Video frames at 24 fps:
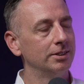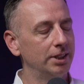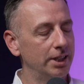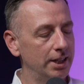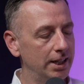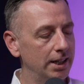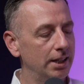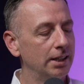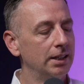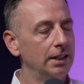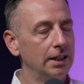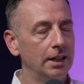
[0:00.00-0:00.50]

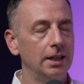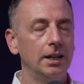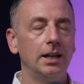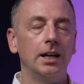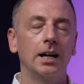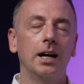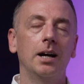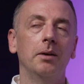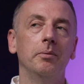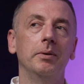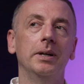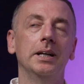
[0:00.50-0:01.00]
Yeah.
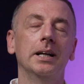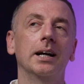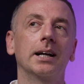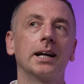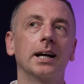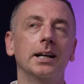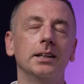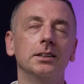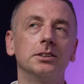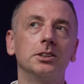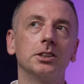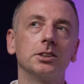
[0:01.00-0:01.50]
I mean,
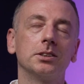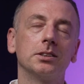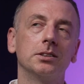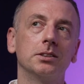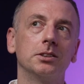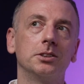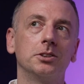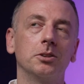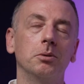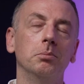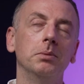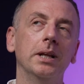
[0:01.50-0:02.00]
again,
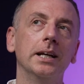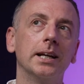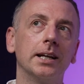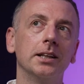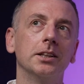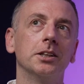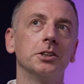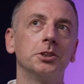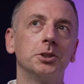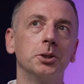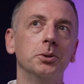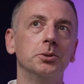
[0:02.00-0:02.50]
just
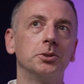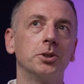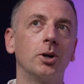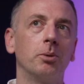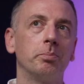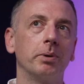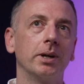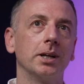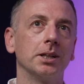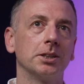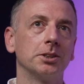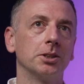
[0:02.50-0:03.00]
linking the two
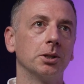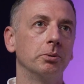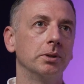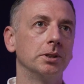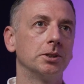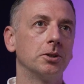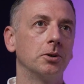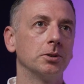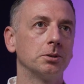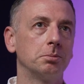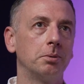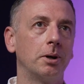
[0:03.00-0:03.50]
topics. So we
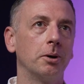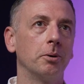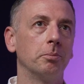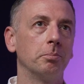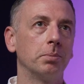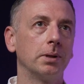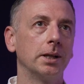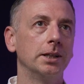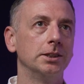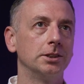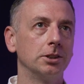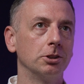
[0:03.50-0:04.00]
talked about
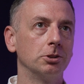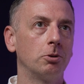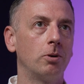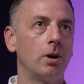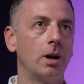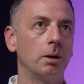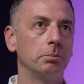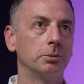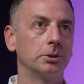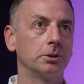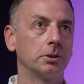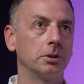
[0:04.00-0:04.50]
police and
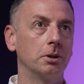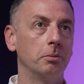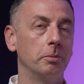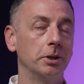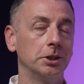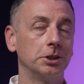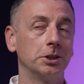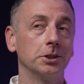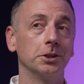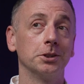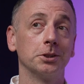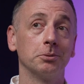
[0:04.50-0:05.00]
crime
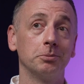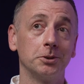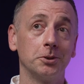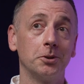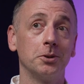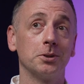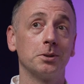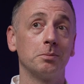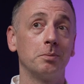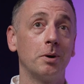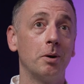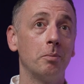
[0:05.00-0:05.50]
commissioners and we
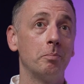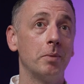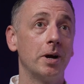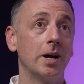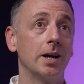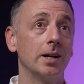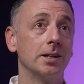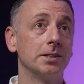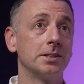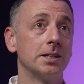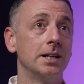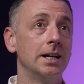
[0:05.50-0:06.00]
talked about
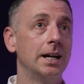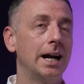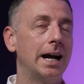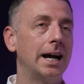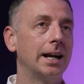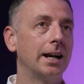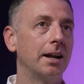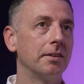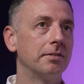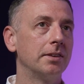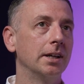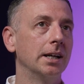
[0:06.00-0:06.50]
mayors.
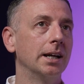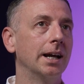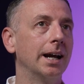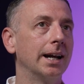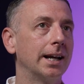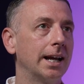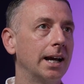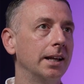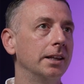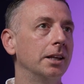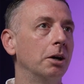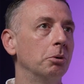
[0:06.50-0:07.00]
And I think,
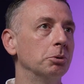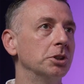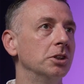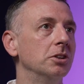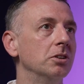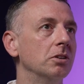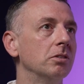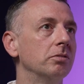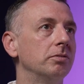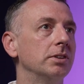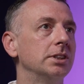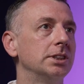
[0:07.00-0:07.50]
again, that was
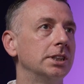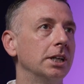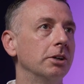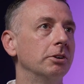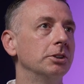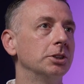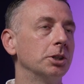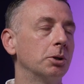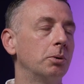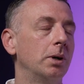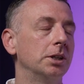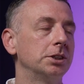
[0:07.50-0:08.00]
another
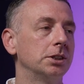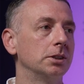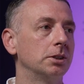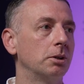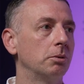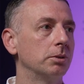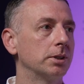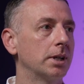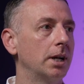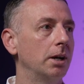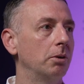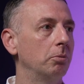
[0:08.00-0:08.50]
series of questions
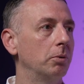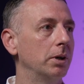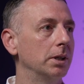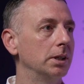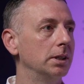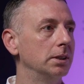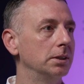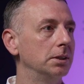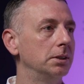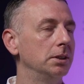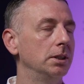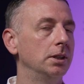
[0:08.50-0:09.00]
I was getting where
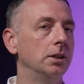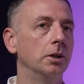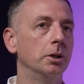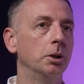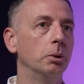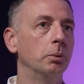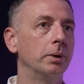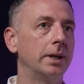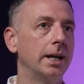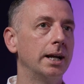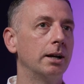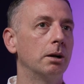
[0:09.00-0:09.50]
there's,
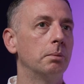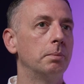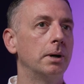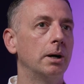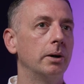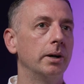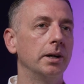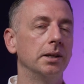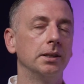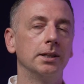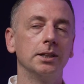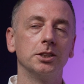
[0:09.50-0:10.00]
you would hear
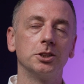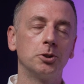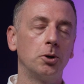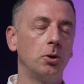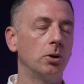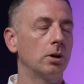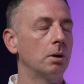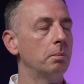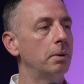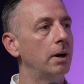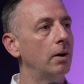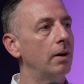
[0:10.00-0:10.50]
about it. There's
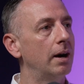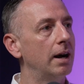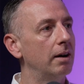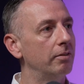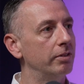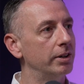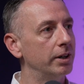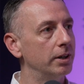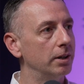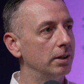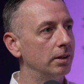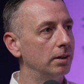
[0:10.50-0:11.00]
talk about
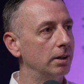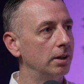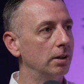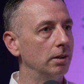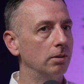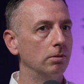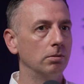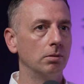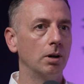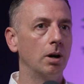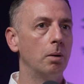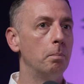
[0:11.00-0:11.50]
having
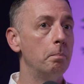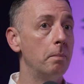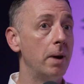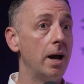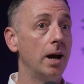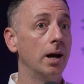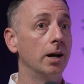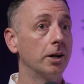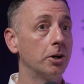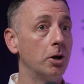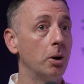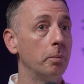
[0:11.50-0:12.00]
a
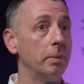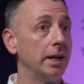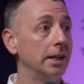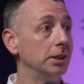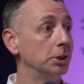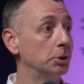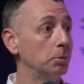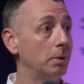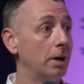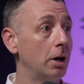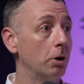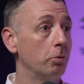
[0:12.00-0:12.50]
mayor coming
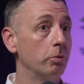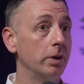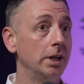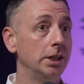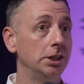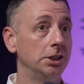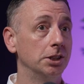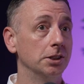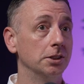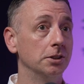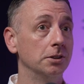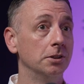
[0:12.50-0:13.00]
into our
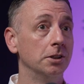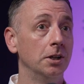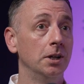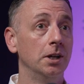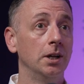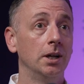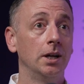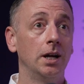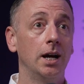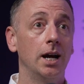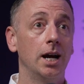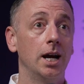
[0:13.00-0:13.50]
region,
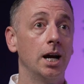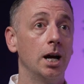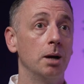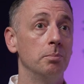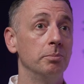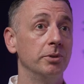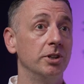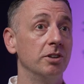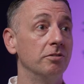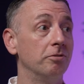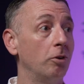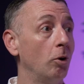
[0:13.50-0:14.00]

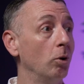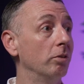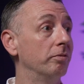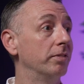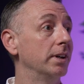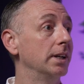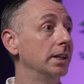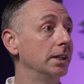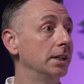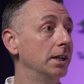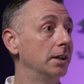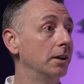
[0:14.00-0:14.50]

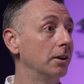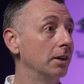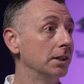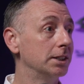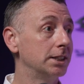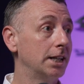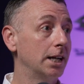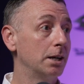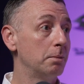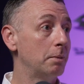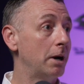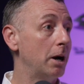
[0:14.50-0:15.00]
devolving, a
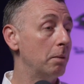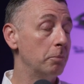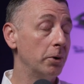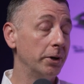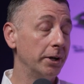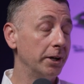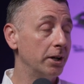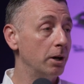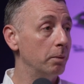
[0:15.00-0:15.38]
certain amount of money